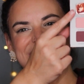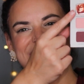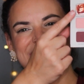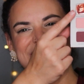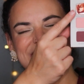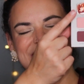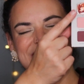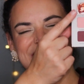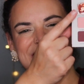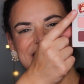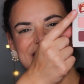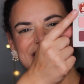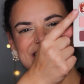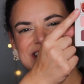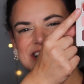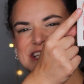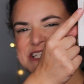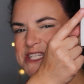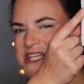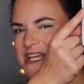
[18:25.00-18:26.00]
Uh,
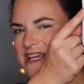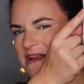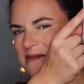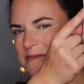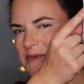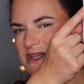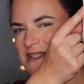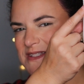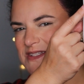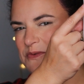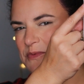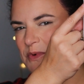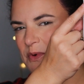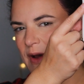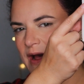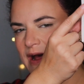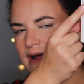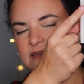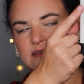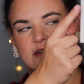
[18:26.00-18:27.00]
this shade I'm not super
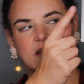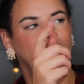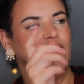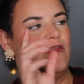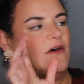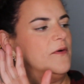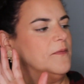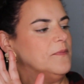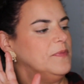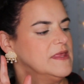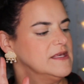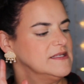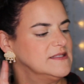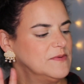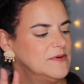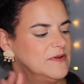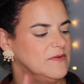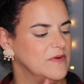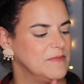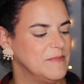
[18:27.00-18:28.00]
wild on though.
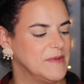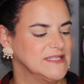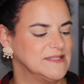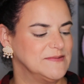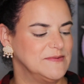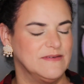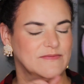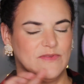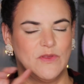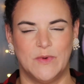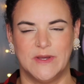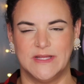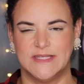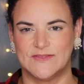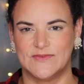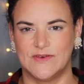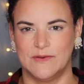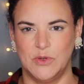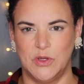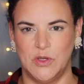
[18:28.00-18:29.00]
This one reminds me of the
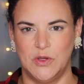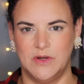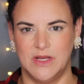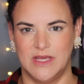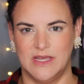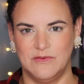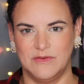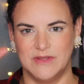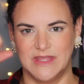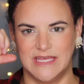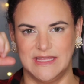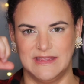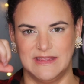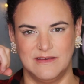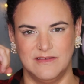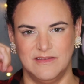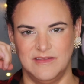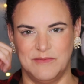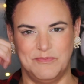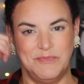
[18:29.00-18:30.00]
ones from Huda with like
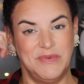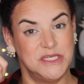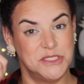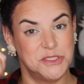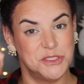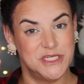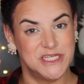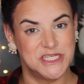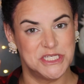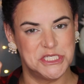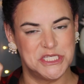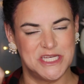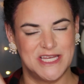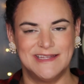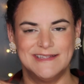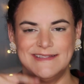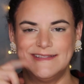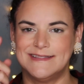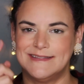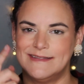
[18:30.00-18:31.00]
the, the Petri dish
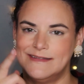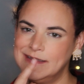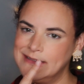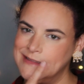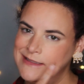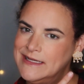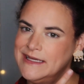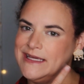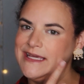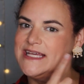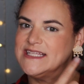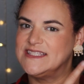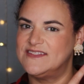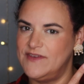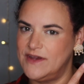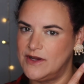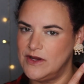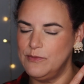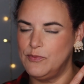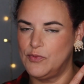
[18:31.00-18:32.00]
shades. It's
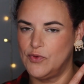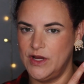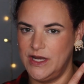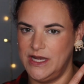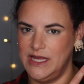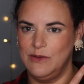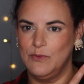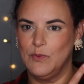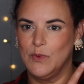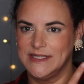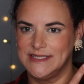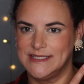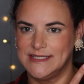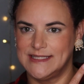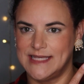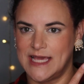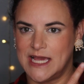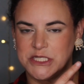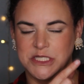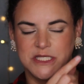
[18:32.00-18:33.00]
very pretty once
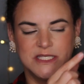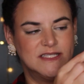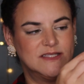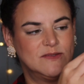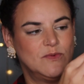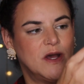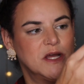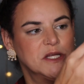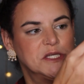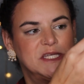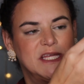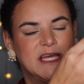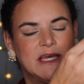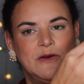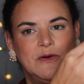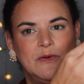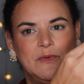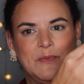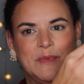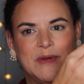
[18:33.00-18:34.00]
it's actually swatched
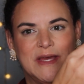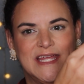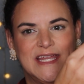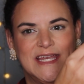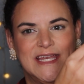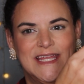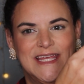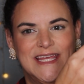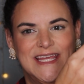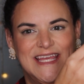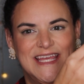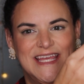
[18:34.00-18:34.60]
out, but